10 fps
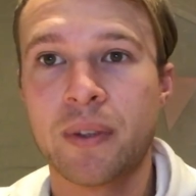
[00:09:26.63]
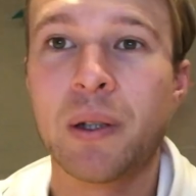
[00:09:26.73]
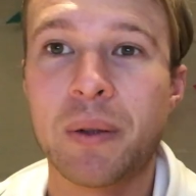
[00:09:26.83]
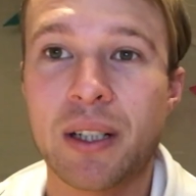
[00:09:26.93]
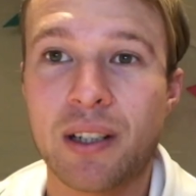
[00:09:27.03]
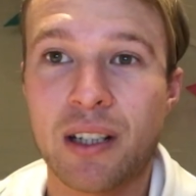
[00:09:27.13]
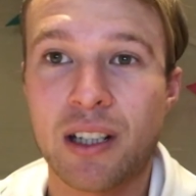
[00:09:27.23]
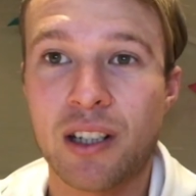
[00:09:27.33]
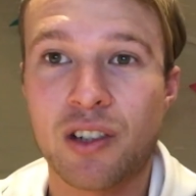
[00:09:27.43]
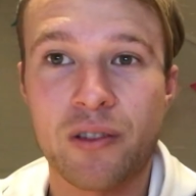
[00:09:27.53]
We went to
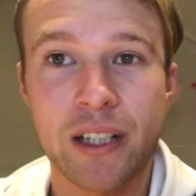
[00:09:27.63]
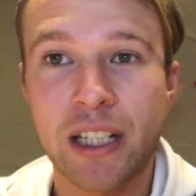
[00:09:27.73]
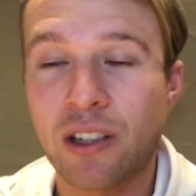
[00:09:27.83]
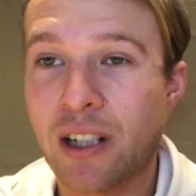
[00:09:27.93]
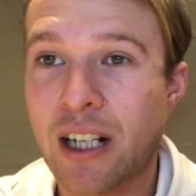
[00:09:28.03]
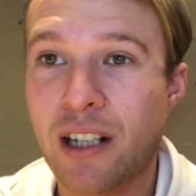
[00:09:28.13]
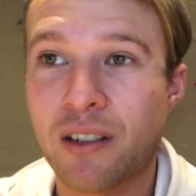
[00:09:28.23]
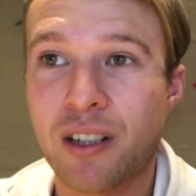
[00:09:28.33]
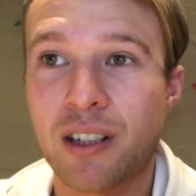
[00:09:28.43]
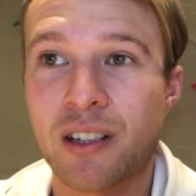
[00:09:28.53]
the training
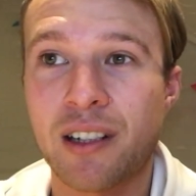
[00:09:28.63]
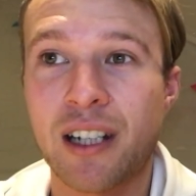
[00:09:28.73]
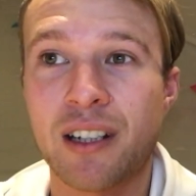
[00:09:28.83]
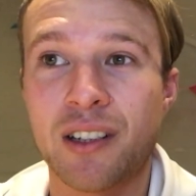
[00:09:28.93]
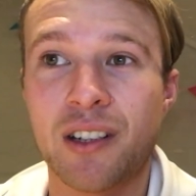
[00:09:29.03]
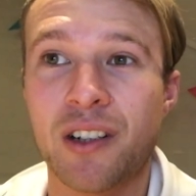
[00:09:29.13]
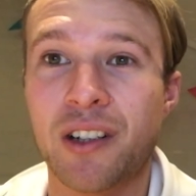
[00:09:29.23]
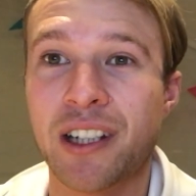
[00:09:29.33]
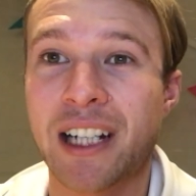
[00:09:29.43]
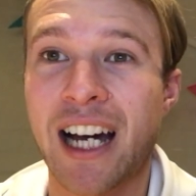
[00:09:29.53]
ground, and you know,
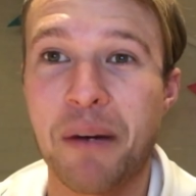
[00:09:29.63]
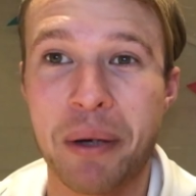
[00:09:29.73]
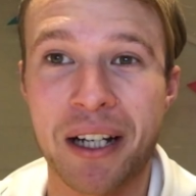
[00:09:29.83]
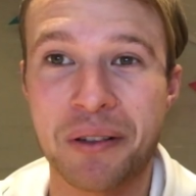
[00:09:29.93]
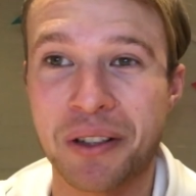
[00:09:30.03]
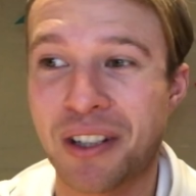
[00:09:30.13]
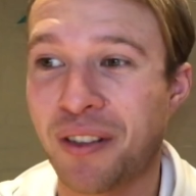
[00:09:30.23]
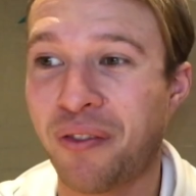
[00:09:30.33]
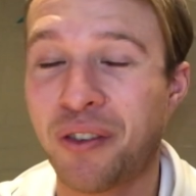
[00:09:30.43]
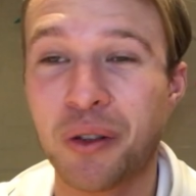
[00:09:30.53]
the car park was
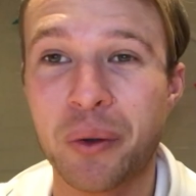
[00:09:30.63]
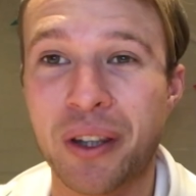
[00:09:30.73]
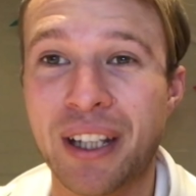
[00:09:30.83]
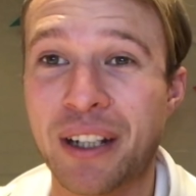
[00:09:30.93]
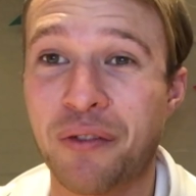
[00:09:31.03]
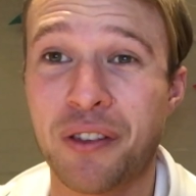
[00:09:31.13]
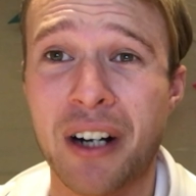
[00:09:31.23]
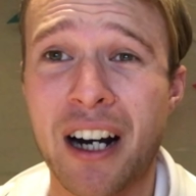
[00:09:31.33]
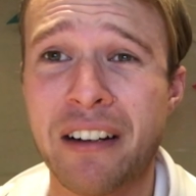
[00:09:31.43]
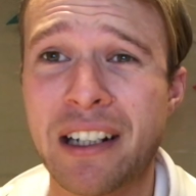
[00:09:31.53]
just full with like
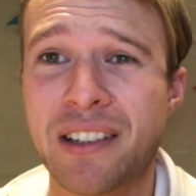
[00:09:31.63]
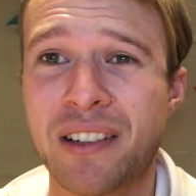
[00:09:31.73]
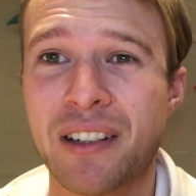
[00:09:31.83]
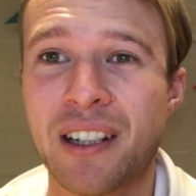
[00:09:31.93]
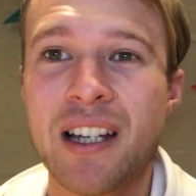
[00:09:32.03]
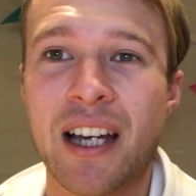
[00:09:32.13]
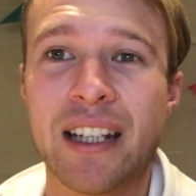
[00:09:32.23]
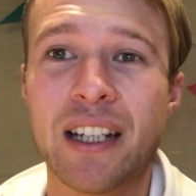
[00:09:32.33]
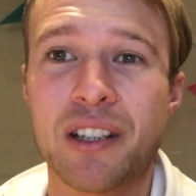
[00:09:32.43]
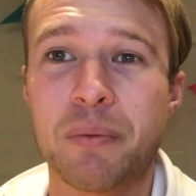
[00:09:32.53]
Ferraris,
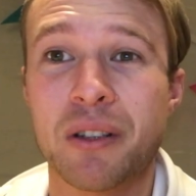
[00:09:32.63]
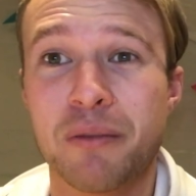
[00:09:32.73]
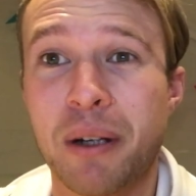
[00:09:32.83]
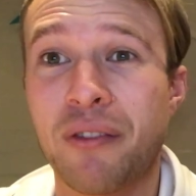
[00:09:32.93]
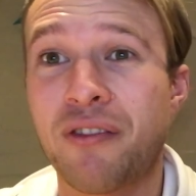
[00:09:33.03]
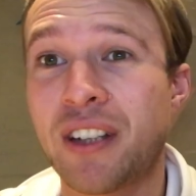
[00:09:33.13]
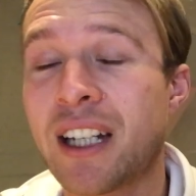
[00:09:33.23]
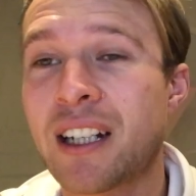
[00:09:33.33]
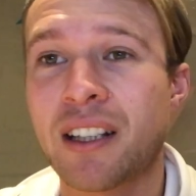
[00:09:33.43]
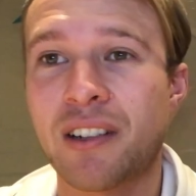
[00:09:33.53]
and they're sponsored by
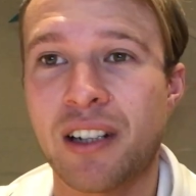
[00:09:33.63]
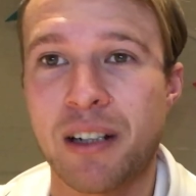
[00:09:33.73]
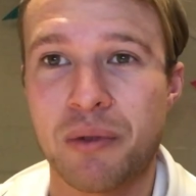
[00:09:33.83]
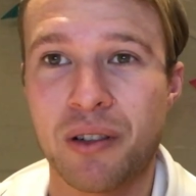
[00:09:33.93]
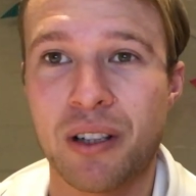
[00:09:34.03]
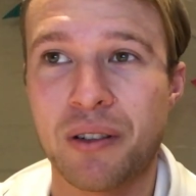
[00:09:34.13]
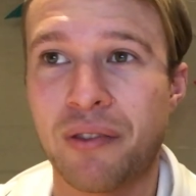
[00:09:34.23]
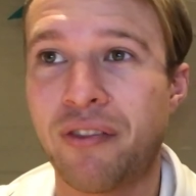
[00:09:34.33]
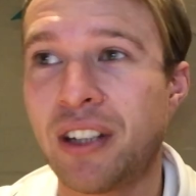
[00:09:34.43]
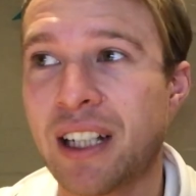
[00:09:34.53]
Fiat at the time, so there
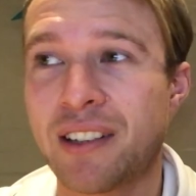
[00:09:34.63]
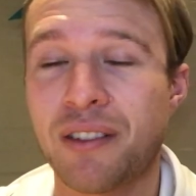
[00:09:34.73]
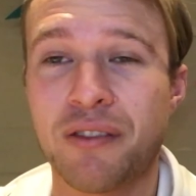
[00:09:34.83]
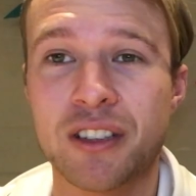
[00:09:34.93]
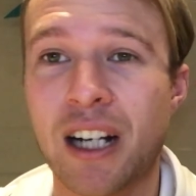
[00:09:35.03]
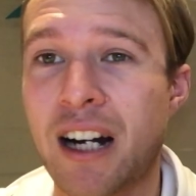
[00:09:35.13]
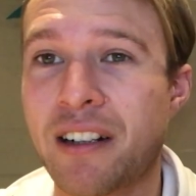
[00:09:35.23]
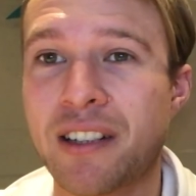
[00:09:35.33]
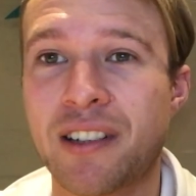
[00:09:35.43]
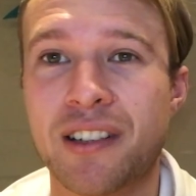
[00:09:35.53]
was Fiats and
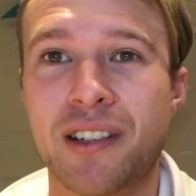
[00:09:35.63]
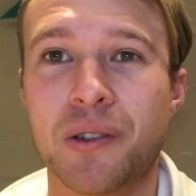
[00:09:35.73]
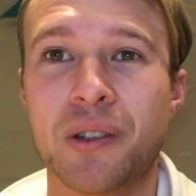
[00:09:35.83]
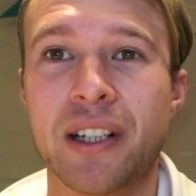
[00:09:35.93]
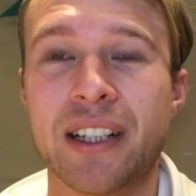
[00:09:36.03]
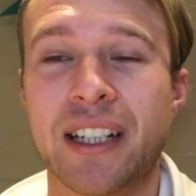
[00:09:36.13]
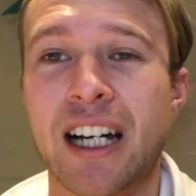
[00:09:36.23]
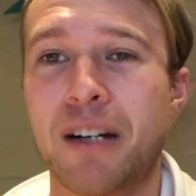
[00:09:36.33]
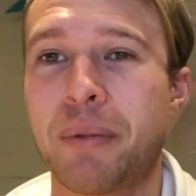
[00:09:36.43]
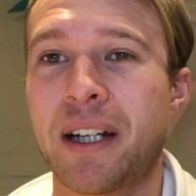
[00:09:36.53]
Ferraris just all around the
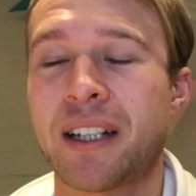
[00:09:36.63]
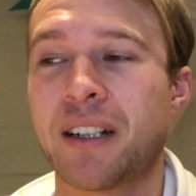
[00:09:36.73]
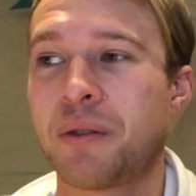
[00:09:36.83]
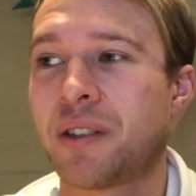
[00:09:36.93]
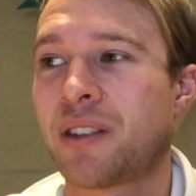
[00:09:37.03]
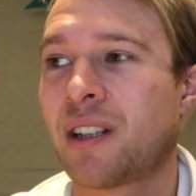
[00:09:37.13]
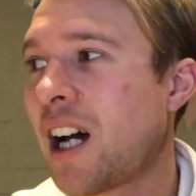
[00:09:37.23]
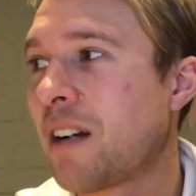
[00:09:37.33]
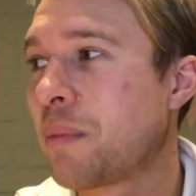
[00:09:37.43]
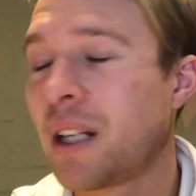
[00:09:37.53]
car park, and it was
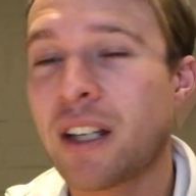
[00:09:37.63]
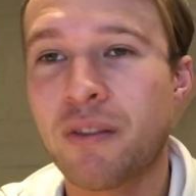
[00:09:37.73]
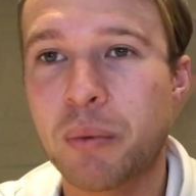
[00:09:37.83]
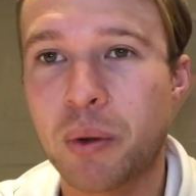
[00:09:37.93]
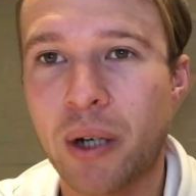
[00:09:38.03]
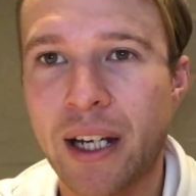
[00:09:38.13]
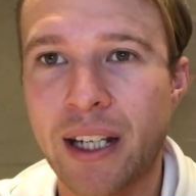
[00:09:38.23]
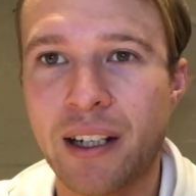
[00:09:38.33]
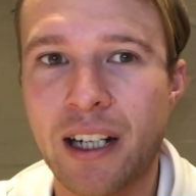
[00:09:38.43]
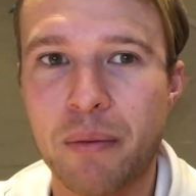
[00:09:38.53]
unbelievable. I
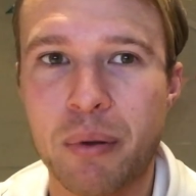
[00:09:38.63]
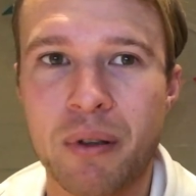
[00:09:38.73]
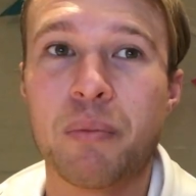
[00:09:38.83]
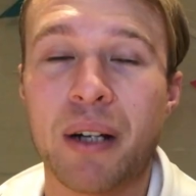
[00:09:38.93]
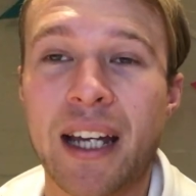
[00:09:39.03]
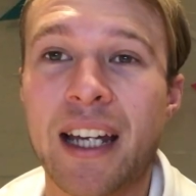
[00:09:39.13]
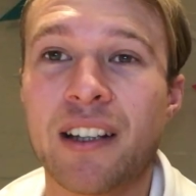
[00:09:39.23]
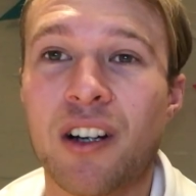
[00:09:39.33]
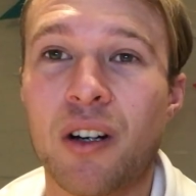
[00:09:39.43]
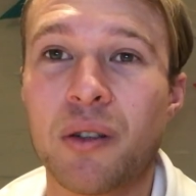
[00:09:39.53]
ended up
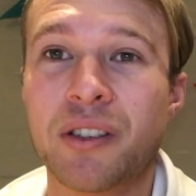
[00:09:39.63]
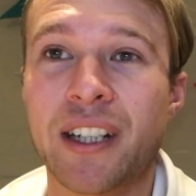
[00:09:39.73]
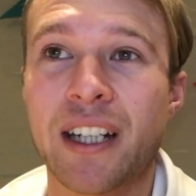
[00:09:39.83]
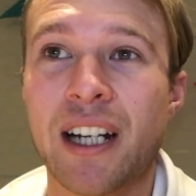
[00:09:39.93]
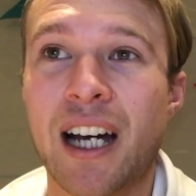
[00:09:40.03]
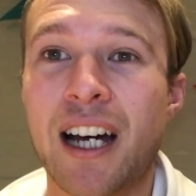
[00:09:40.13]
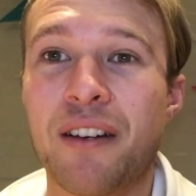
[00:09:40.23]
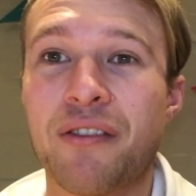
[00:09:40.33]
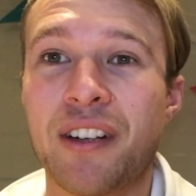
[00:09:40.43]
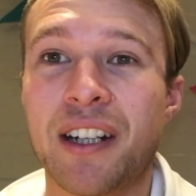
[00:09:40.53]
playing the whole second
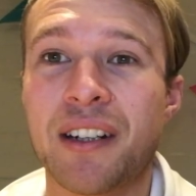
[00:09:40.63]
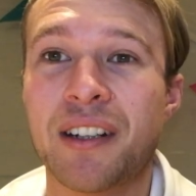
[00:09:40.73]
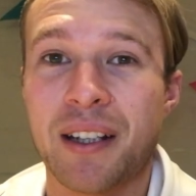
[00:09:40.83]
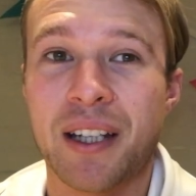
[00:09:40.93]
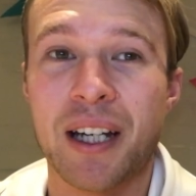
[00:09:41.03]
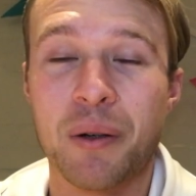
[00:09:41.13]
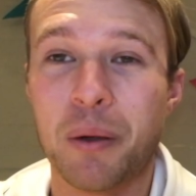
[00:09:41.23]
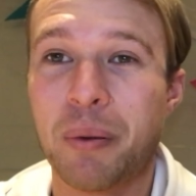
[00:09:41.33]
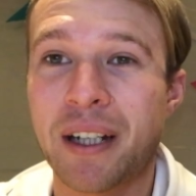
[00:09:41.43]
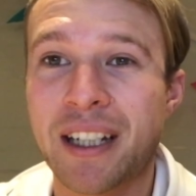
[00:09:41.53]
half, and we
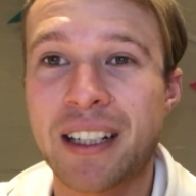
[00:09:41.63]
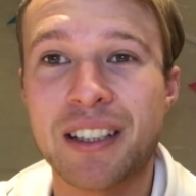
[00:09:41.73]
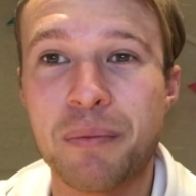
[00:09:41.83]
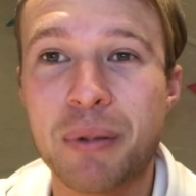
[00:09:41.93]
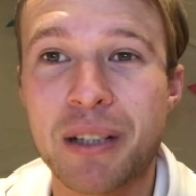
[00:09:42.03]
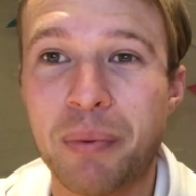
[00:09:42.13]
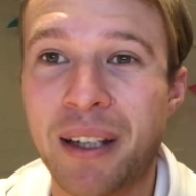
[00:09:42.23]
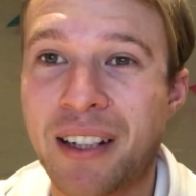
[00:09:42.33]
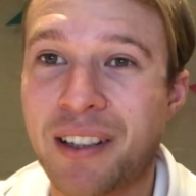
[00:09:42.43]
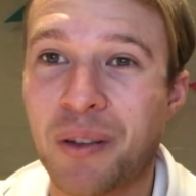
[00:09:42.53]
were playing against the best
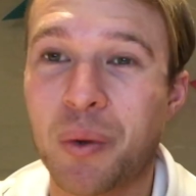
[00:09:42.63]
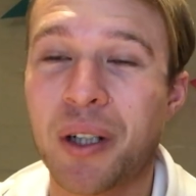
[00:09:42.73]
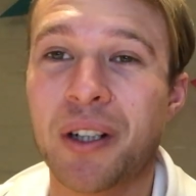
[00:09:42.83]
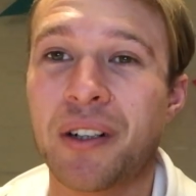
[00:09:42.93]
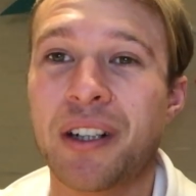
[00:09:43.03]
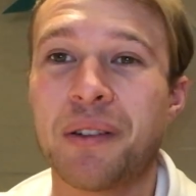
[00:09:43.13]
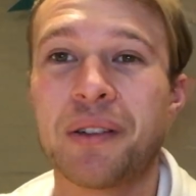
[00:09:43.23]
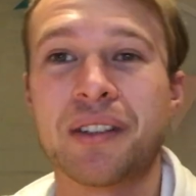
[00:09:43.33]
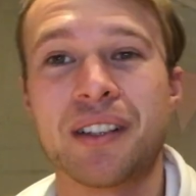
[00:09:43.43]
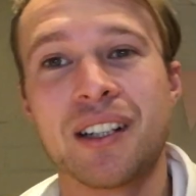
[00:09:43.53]
players in the world. There
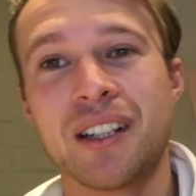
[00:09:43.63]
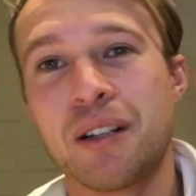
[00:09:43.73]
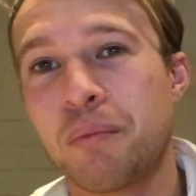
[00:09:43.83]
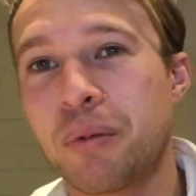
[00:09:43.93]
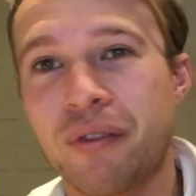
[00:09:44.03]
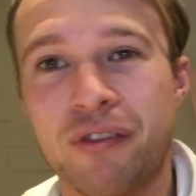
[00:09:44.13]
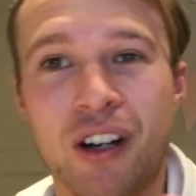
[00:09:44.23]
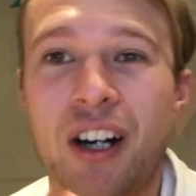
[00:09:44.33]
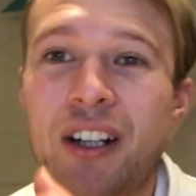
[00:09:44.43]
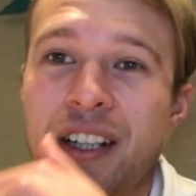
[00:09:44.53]
was
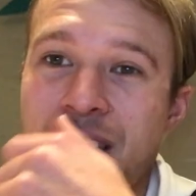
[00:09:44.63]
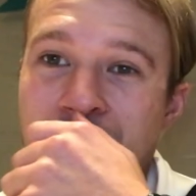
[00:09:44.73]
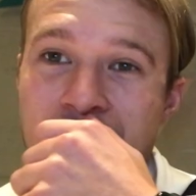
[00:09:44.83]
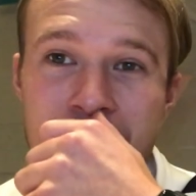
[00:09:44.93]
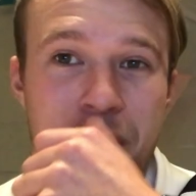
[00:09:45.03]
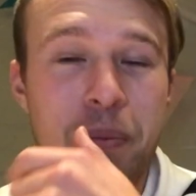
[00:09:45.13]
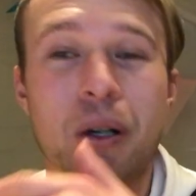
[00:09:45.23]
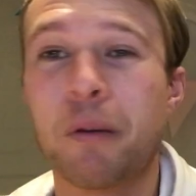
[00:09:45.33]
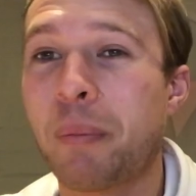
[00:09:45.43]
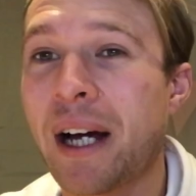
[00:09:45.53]
Buffon, there was
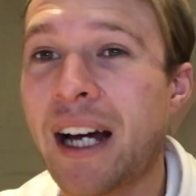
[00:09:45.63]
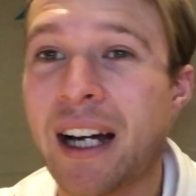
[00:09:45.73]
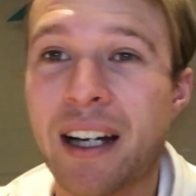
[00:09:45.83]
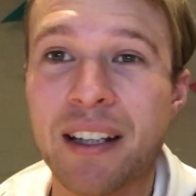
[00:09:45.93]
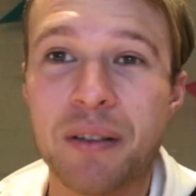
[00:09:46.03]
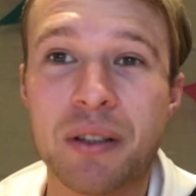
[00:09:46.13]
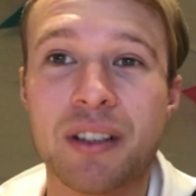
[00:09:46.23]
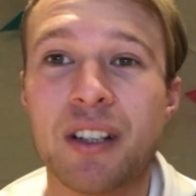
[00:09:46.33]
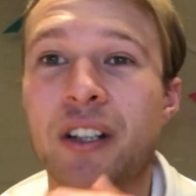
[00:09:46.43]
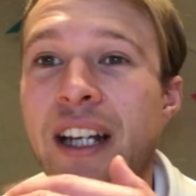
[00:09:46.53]
Pogba, there
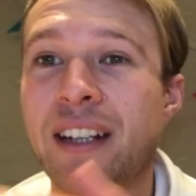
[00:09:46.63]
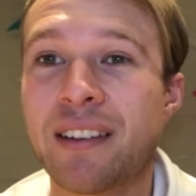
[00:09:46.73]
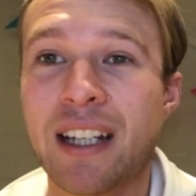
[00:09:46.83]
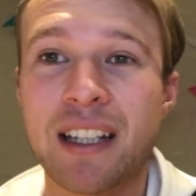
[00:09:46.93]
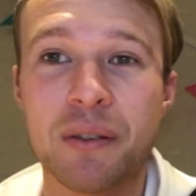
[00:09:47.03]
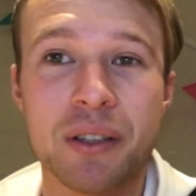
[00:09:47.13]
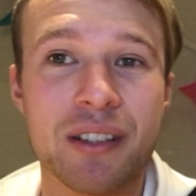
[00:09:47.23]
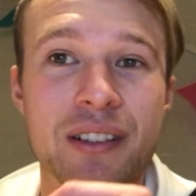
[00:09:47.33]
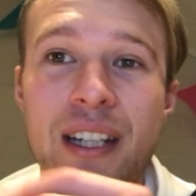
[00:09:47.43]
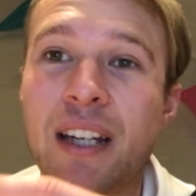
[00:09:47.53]
was Llorente, there
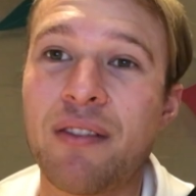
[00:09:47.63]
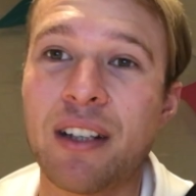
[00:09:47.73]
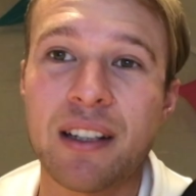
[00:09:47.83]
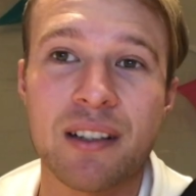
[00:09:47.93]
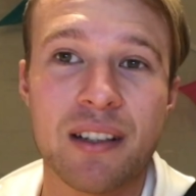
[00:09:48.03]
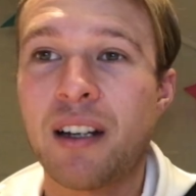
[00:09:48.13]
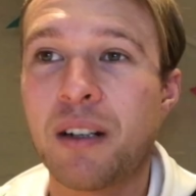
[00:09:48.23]
was Tevez.